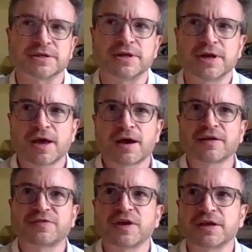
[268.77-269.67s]
And
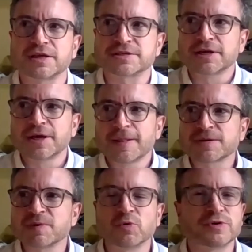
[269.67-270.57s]
I think it's
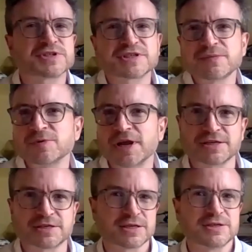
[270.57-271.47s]
something more
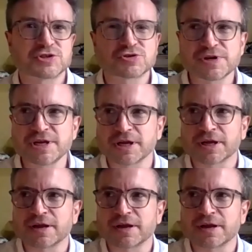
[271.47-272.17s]
stimulating and intriguing.